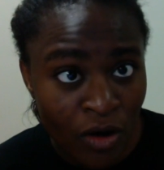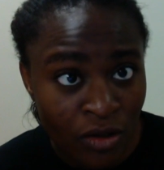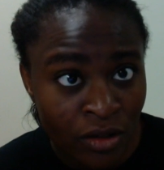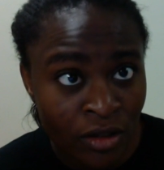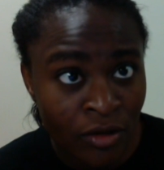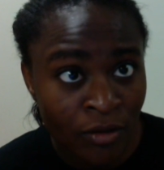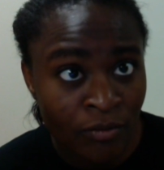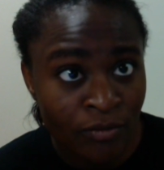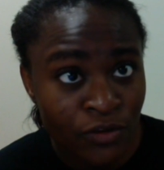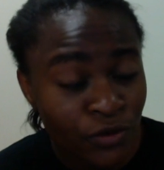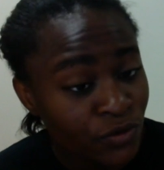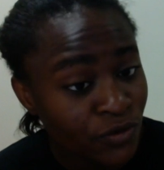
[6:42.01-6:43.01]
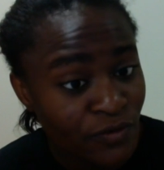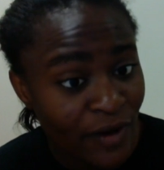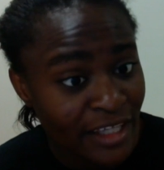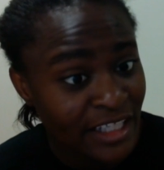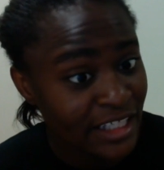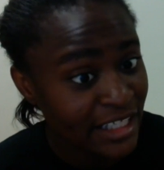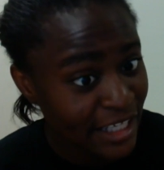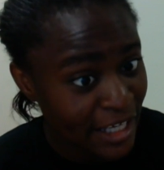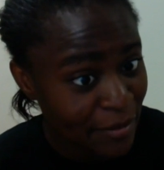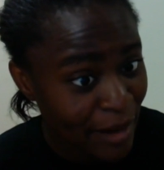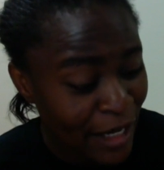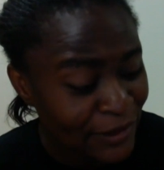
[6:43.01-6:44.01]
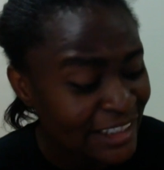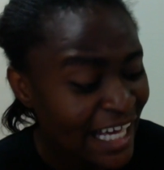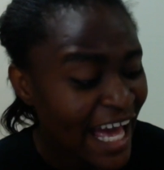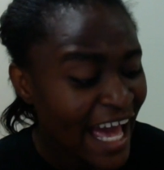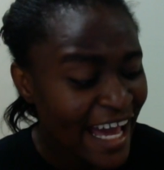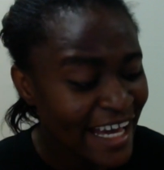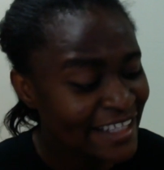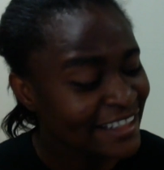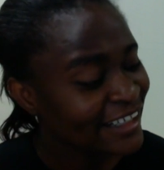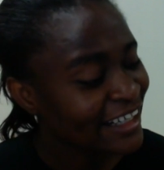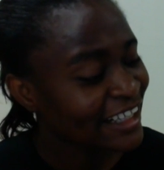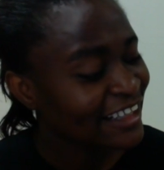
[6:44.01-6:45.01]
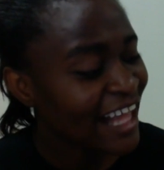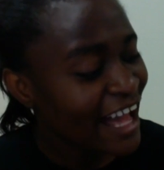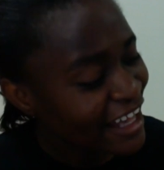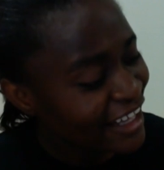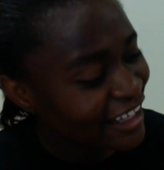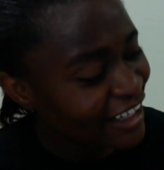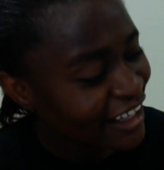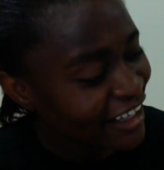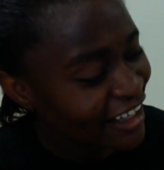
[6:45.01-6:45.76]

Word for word: um, truth finally came out and like